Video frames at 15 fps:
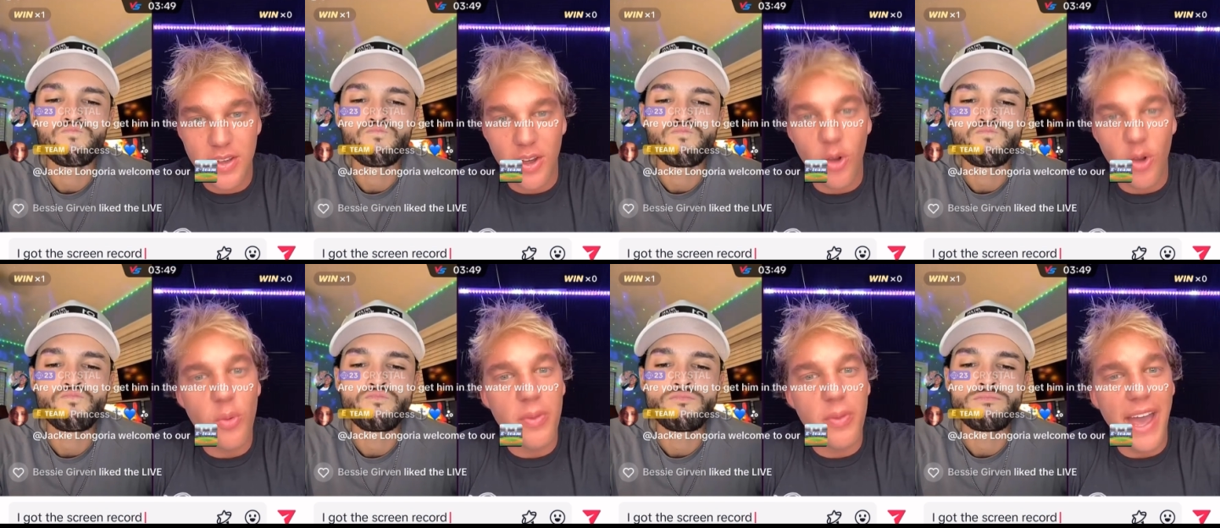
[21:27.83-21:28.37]

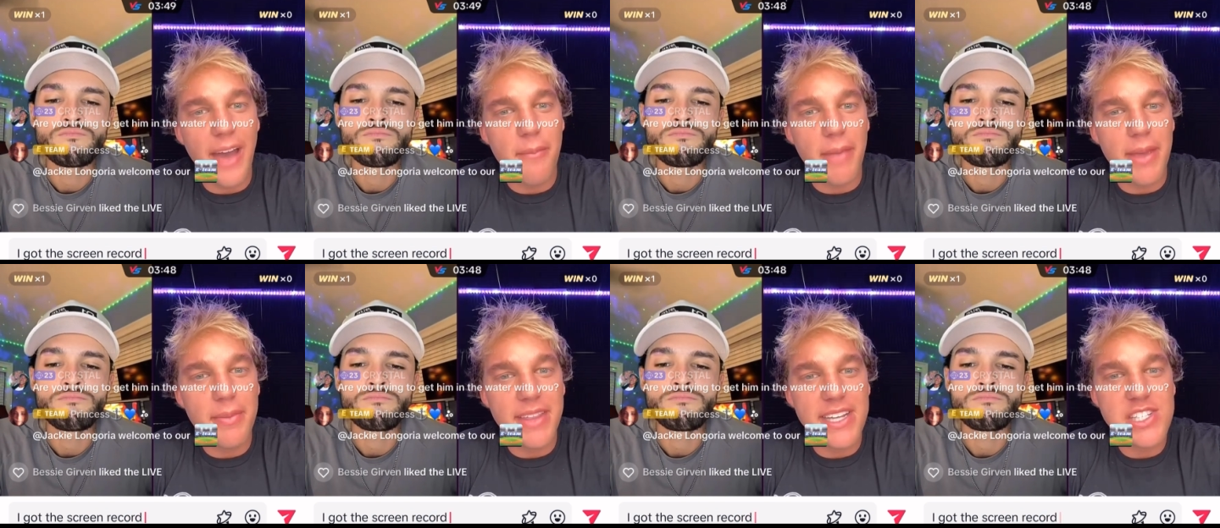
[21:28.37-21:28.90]
Speaker 1: Oh yeah,
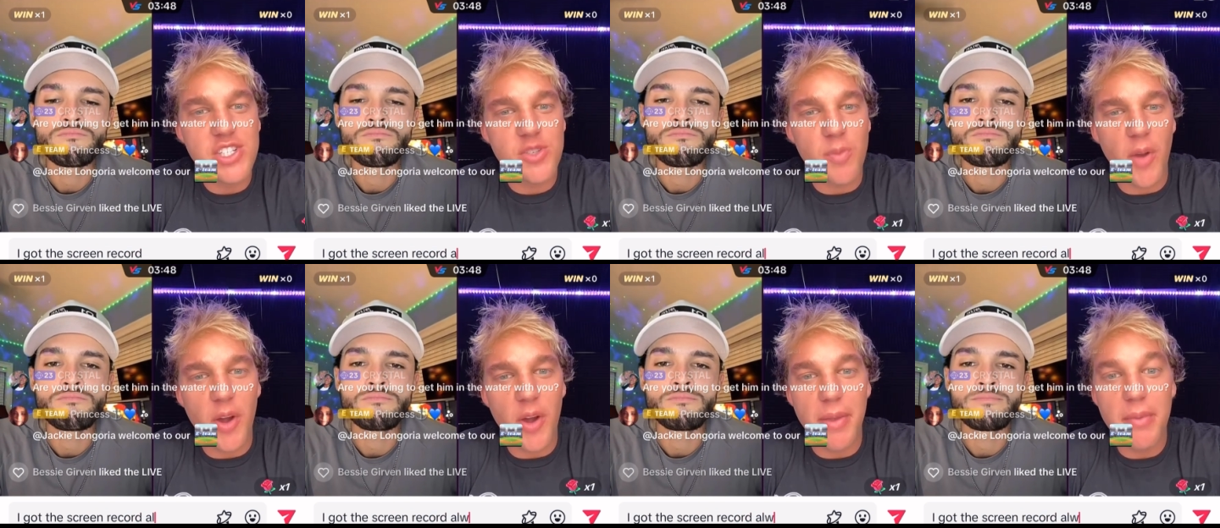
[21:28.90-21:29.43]
maybe that's
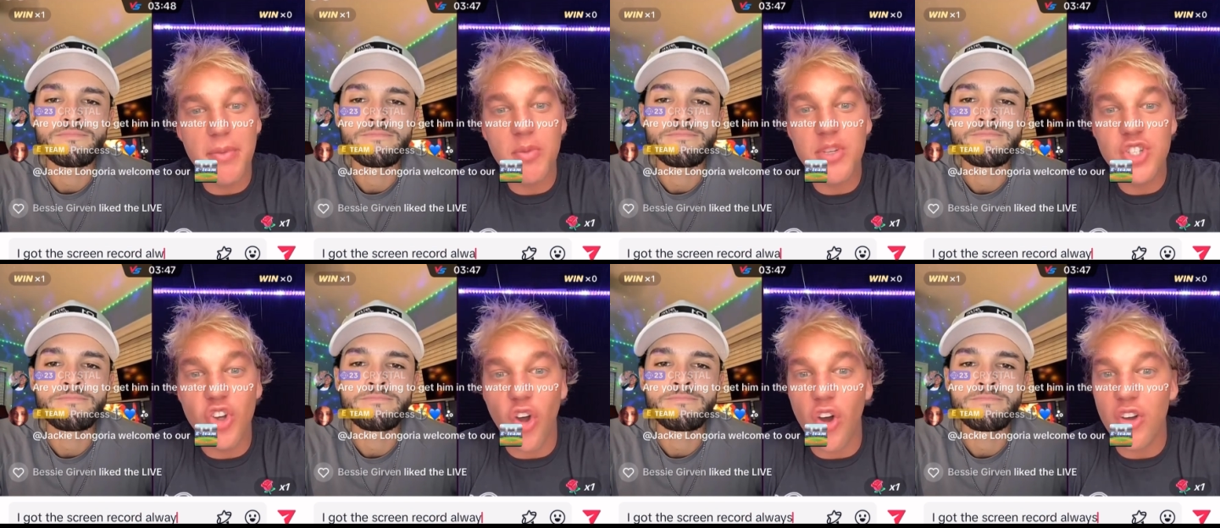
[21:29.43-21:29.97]
smart. Maybe we
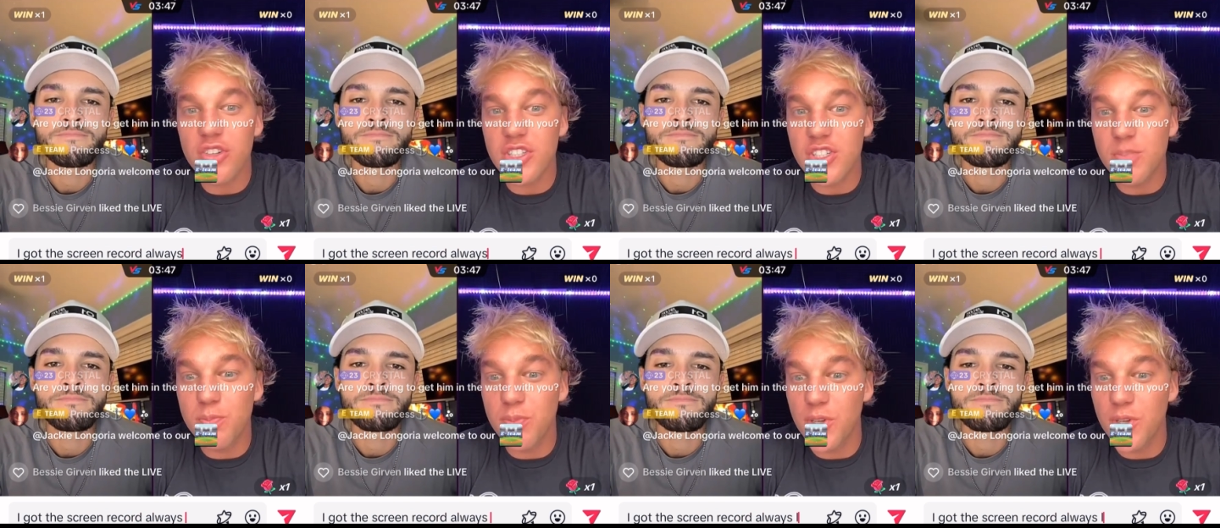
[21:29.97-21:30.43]
should all just